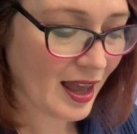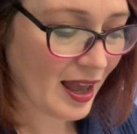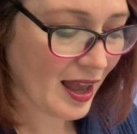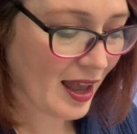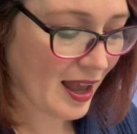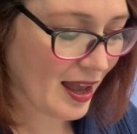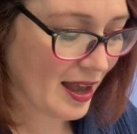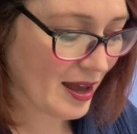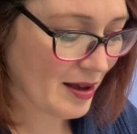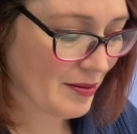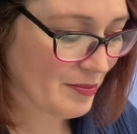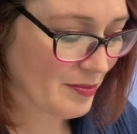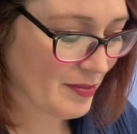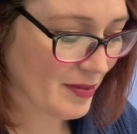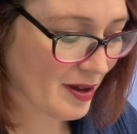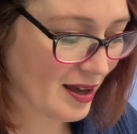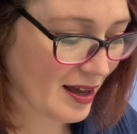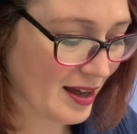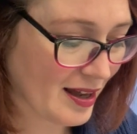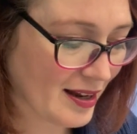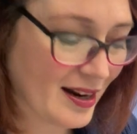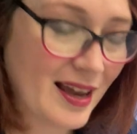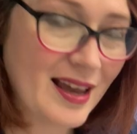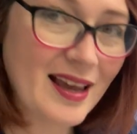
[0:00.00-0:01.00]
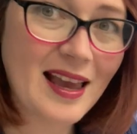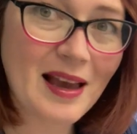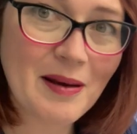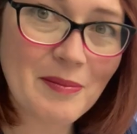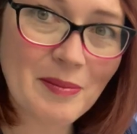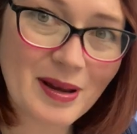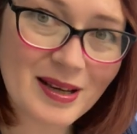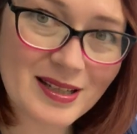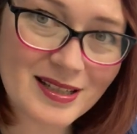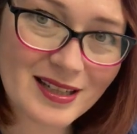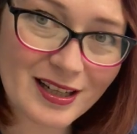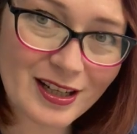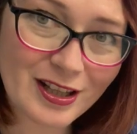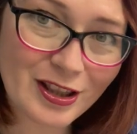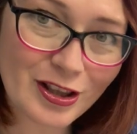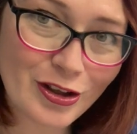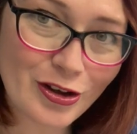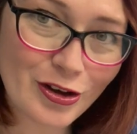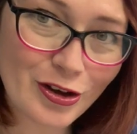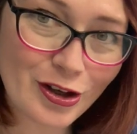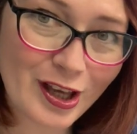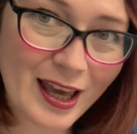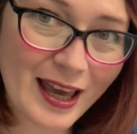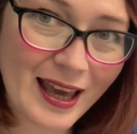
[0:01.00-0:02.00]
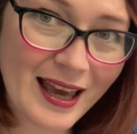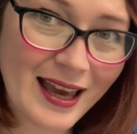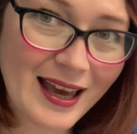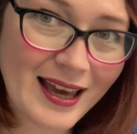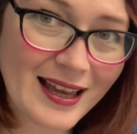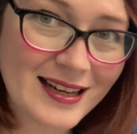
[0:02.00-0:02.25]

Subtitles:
and I get mine done in the UK,